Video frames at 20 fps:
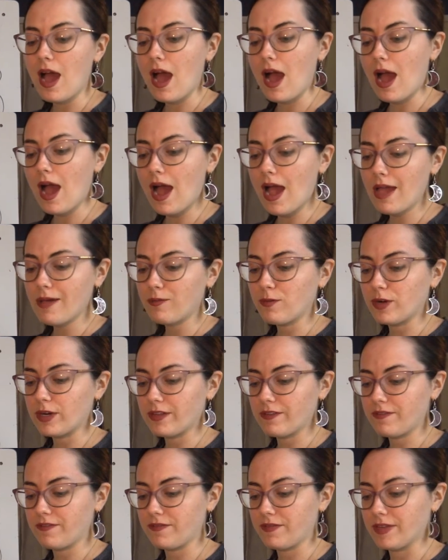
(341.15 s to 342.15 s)
I want
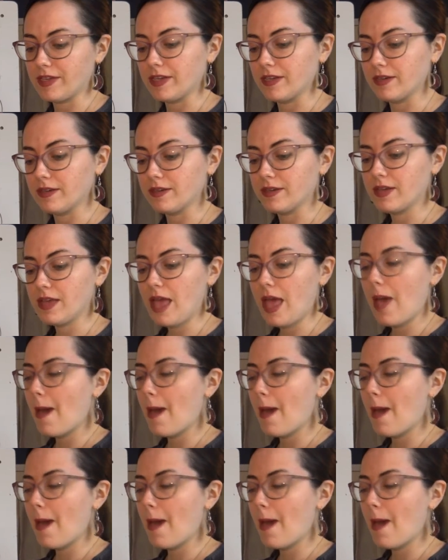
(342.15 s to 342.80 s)
to fill